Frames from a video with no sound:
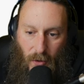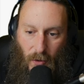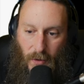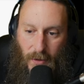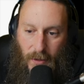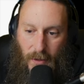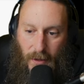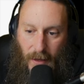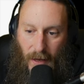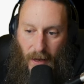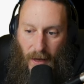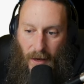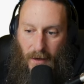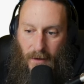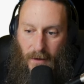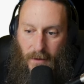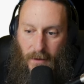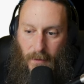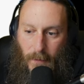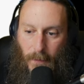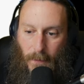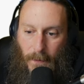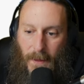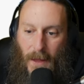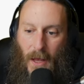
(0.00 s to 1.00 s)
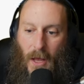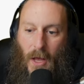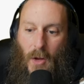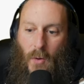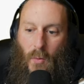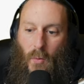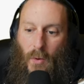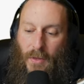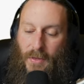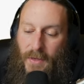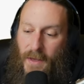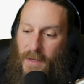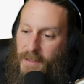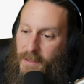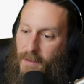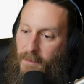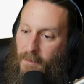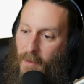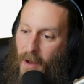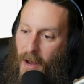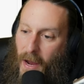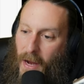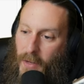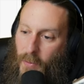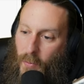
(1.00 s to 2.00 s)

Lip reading: the end. With this in mind,